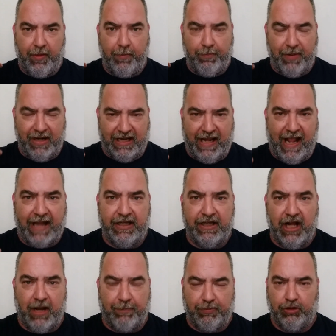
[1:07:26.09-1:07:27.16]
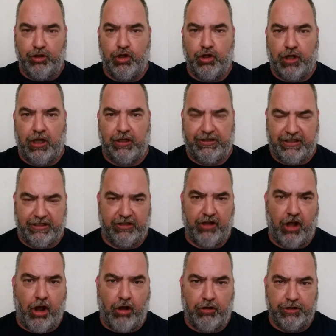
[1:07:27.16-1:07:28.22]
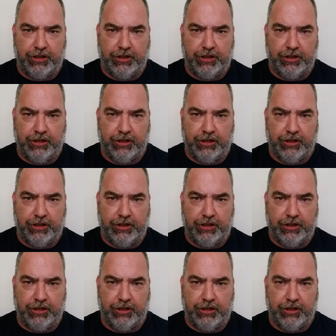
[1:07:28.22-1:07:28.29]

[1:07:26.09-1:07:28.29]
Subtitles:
But it ended up, look at all the